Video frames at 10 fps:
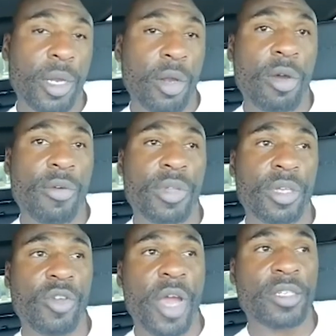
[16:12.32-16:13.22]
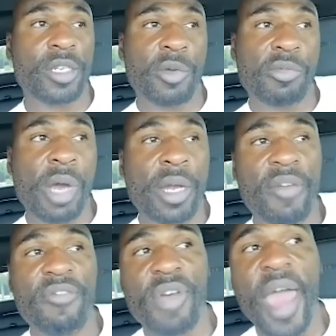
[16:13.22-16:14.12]
If the tragedy wouldn't
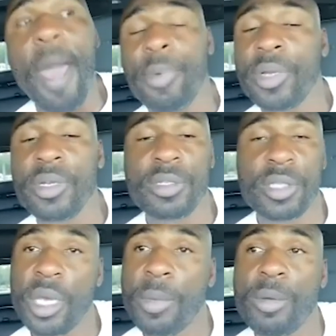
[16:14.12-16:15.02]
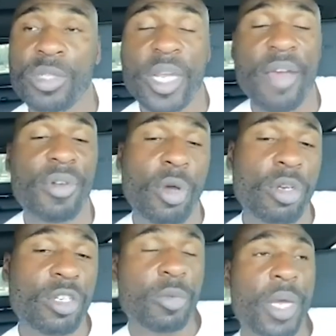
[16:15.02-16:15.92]
have happened to him, he was definitely on
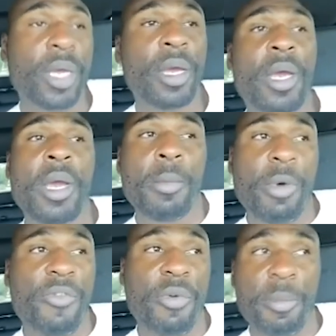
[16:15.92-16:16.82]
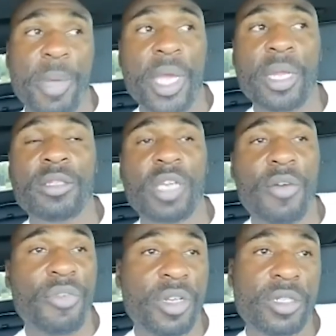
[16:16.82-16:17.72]
his way. But for me, the
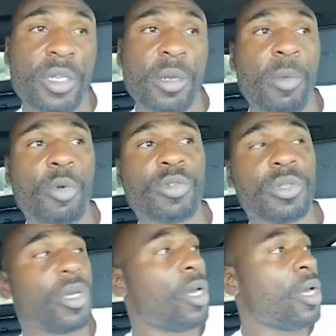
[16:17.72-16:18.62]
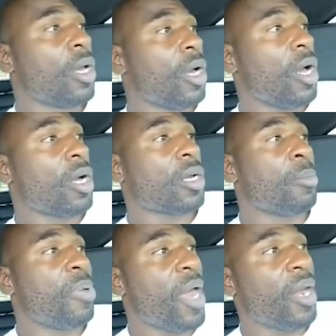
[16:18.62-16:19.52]
toughest and the most
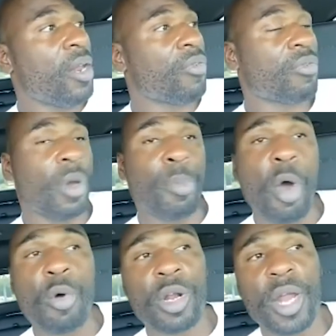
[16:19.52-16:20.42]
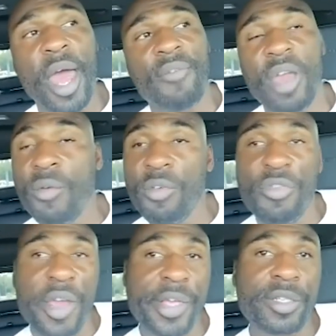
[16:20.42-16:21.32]
competitive opponent I've ever
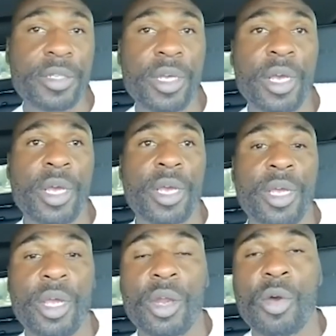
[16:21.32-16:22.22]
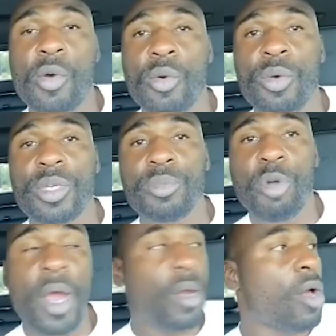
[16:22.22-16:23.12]
faced, is
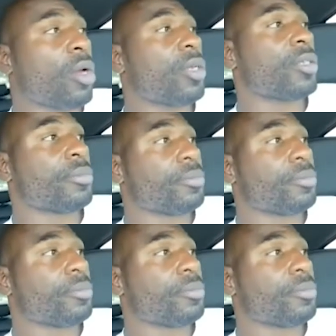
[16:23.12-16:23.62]
Brian Dawkins.